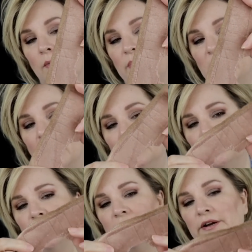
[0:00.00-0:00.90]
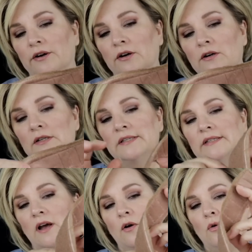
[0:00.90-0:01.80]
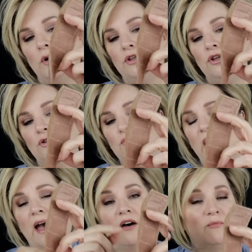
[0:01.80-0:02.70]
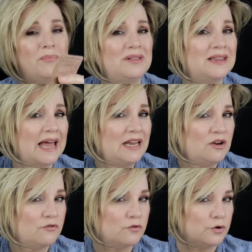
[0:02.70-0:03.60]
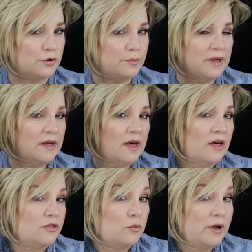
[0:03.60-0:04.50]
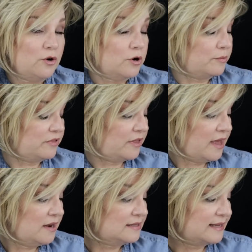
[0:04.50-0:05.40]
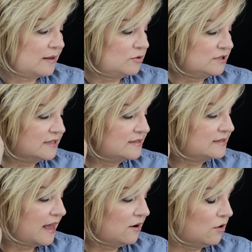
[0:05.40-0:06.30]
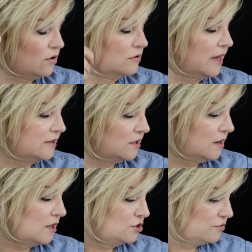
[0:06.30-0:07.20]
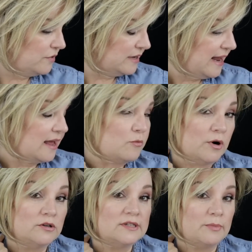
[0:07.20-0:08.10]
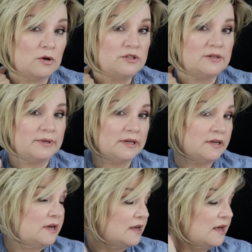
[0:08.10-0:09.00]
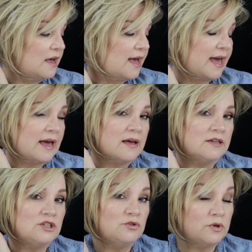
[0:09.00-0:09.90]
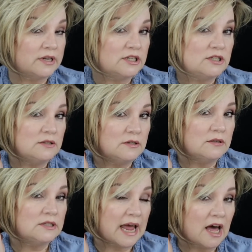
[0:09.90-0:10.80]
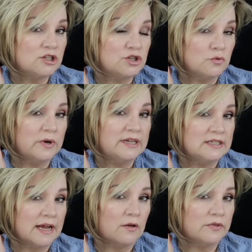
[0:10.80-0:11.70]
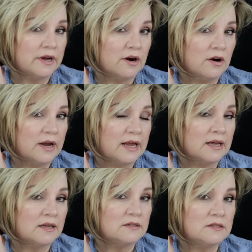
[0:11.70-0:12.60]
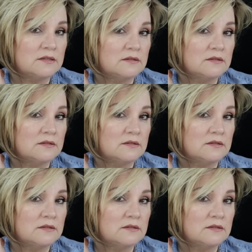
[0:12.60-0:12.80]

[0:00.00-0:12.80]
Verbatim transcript: behind your ear so you have plenty of room. The wig grip then is able to settle and under the nape where it's supposed to be and you can attach your wig down there and